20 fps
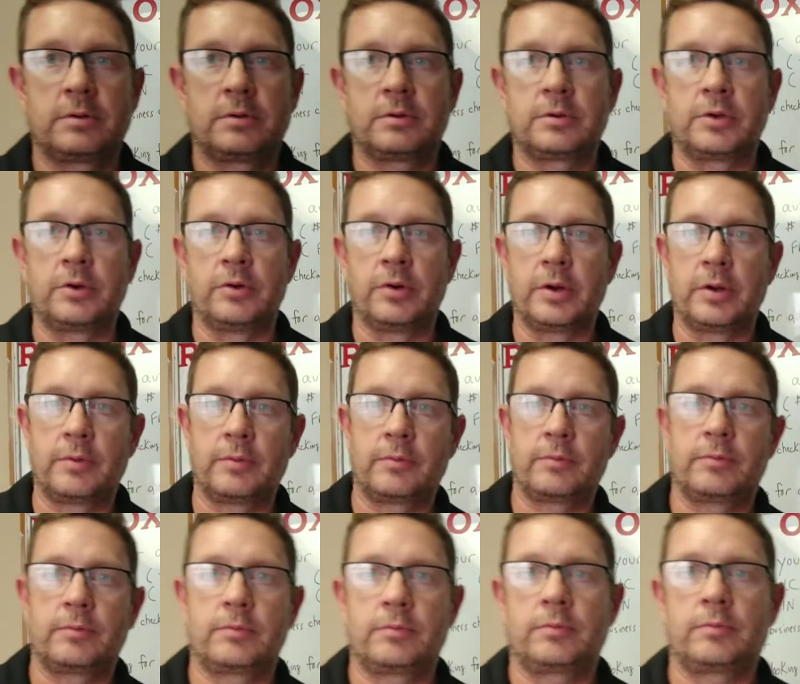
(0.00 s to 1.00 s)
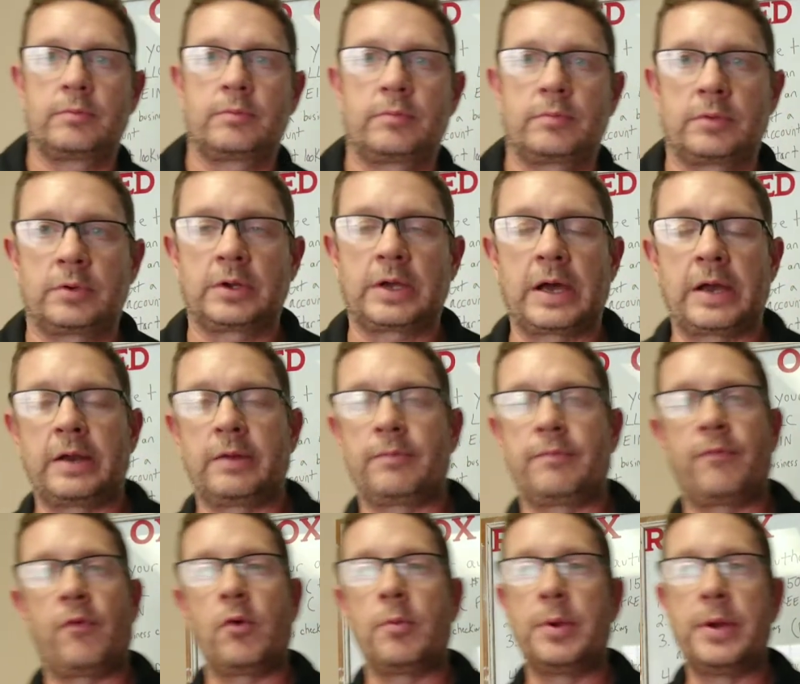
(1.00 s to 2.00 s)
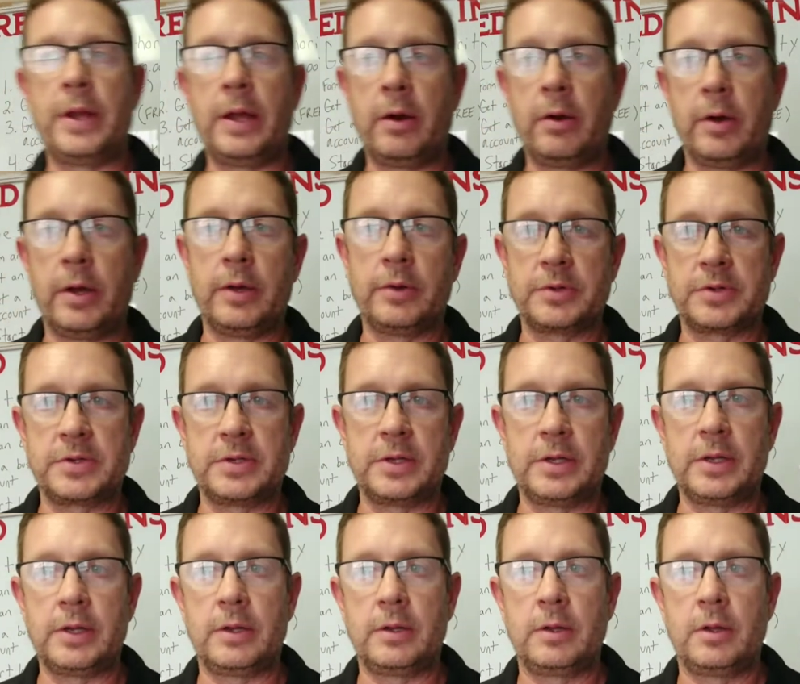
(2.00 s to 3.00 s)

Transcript: you got to form an LLC,